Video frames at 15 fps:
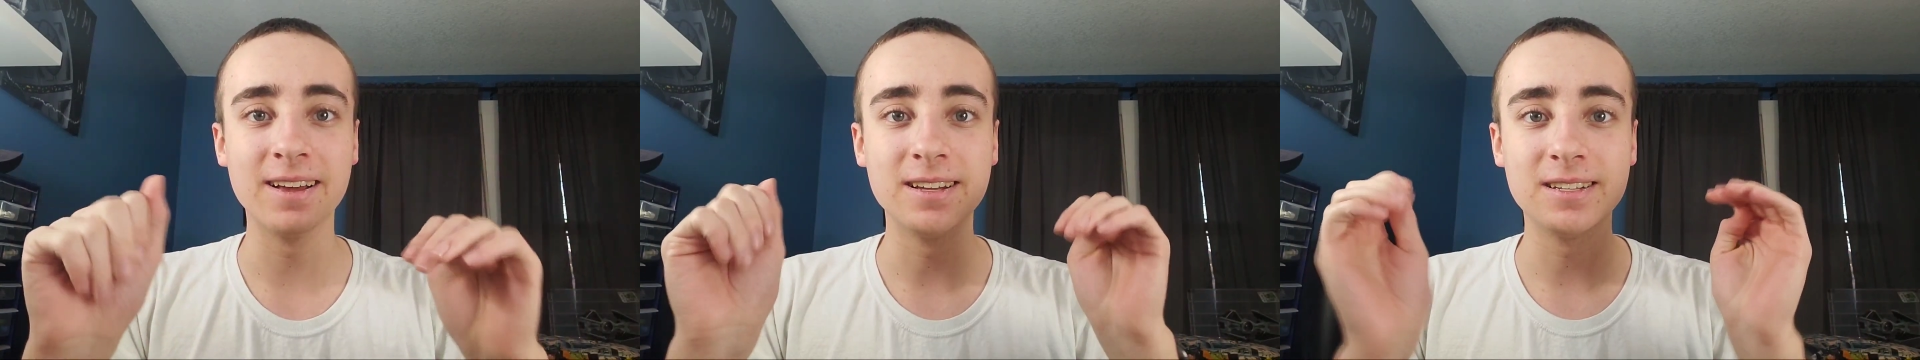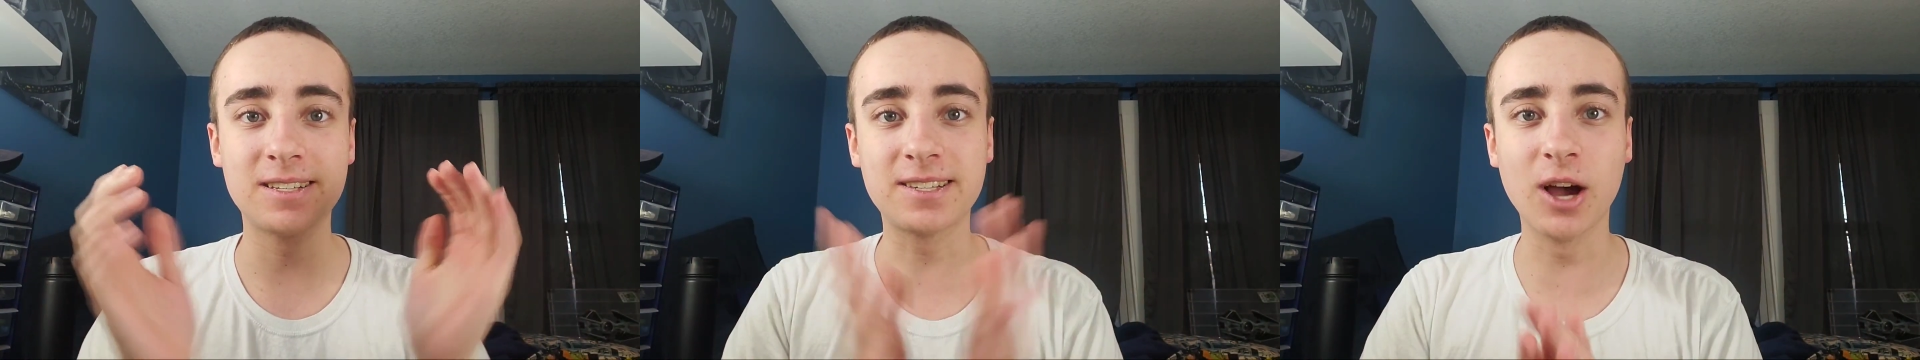
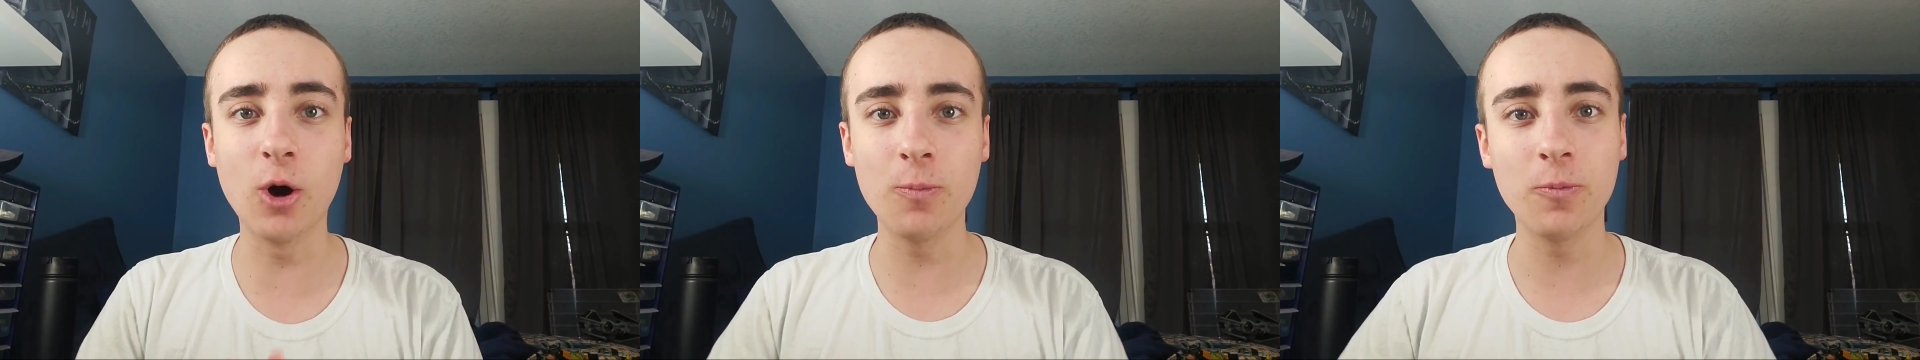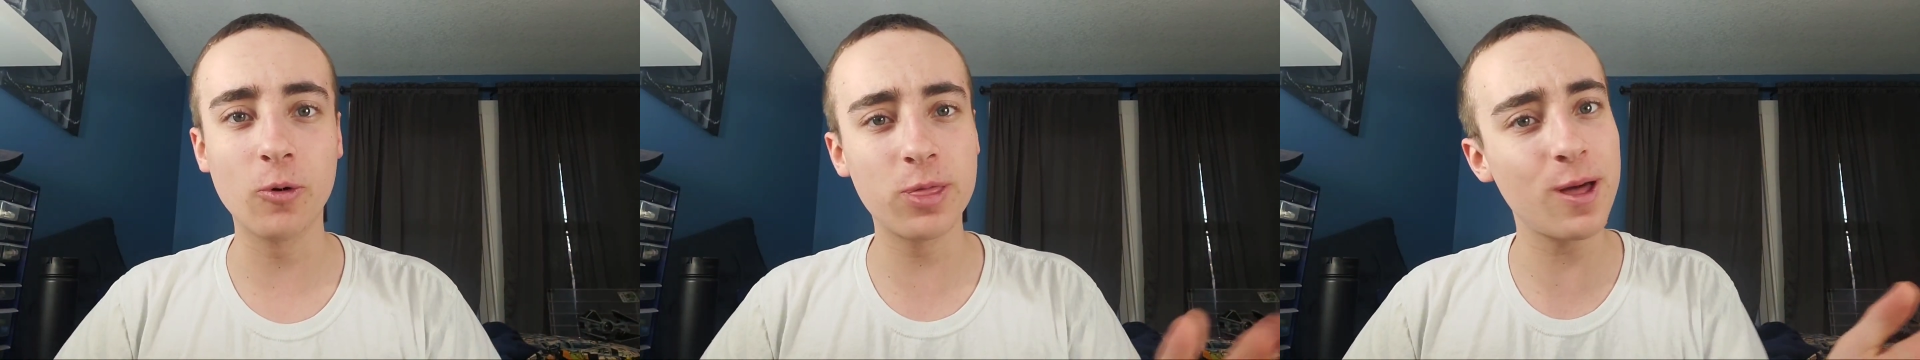
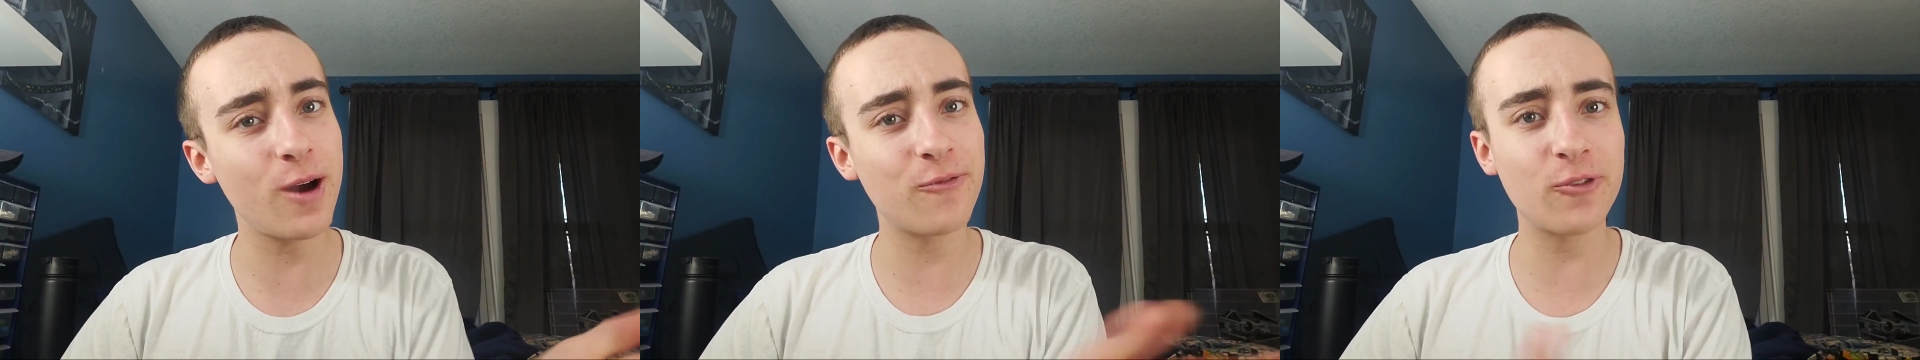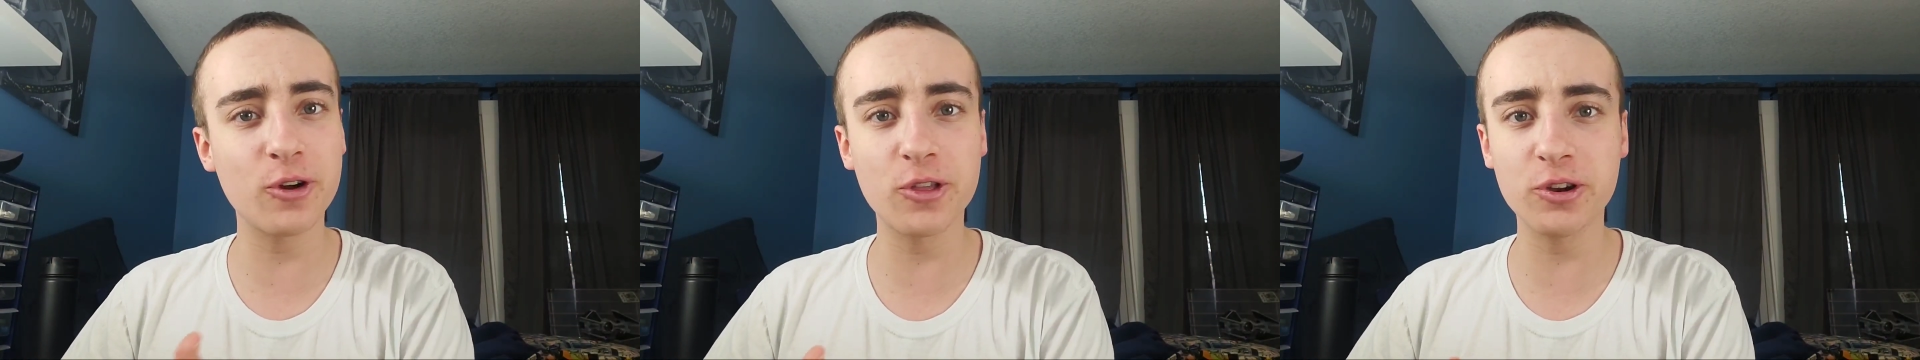So
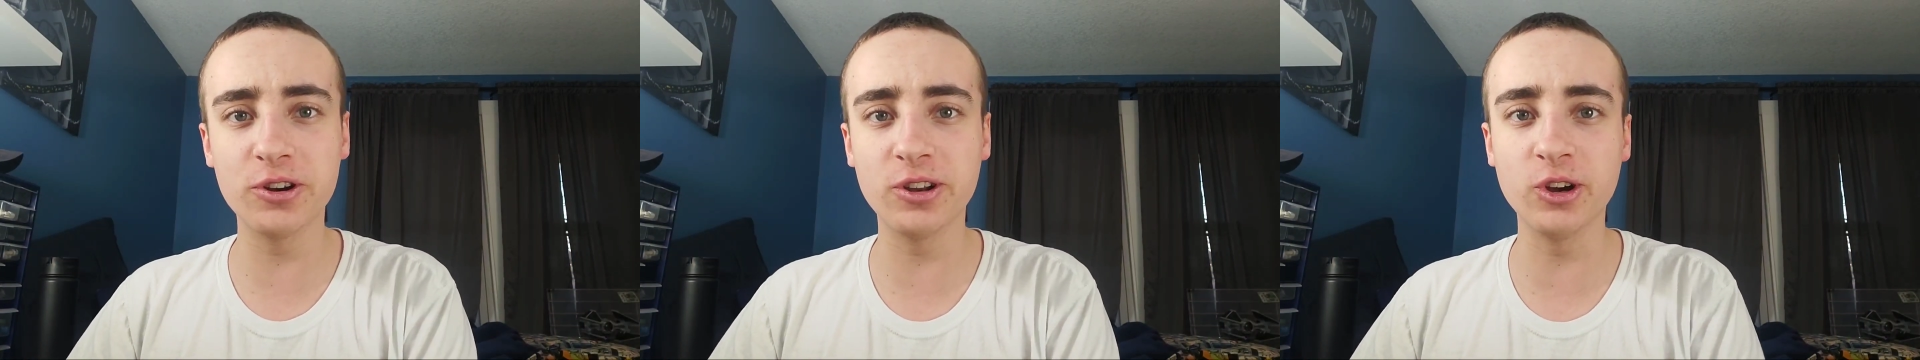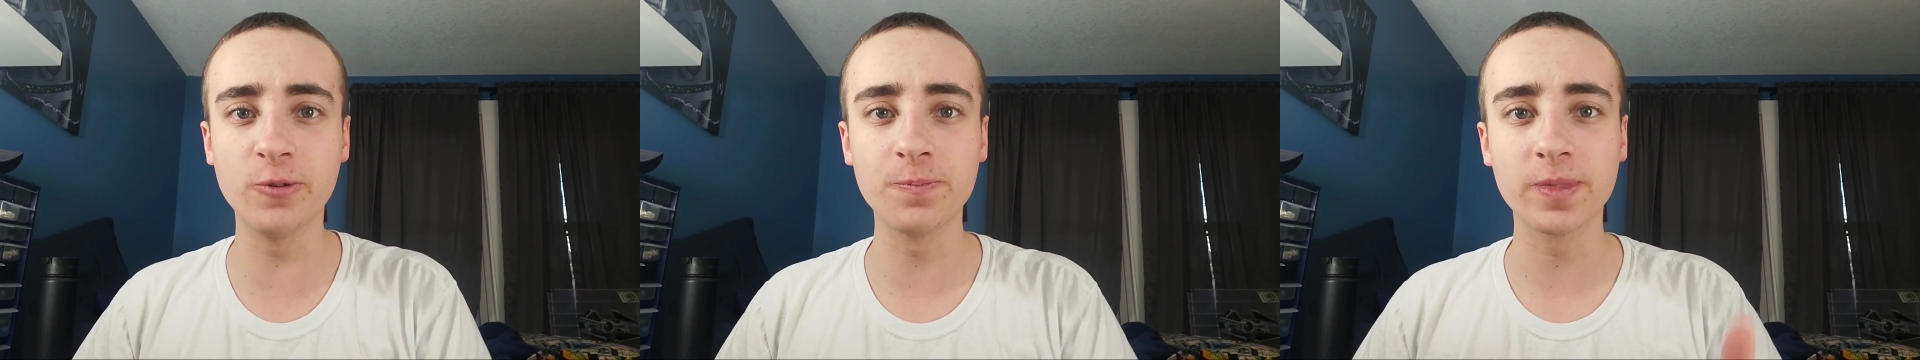without further
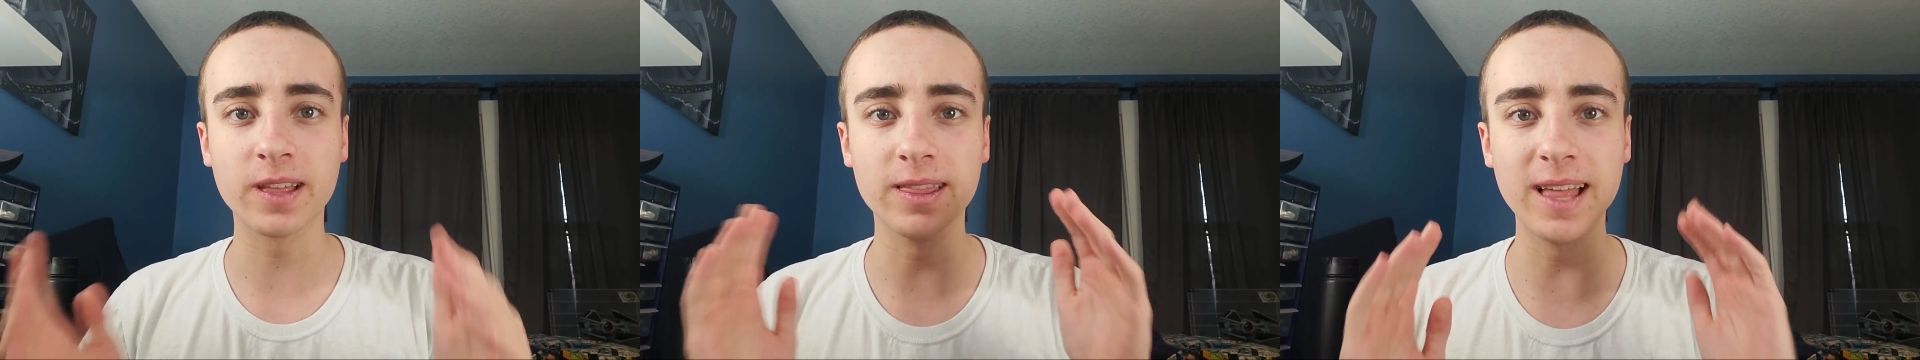ado,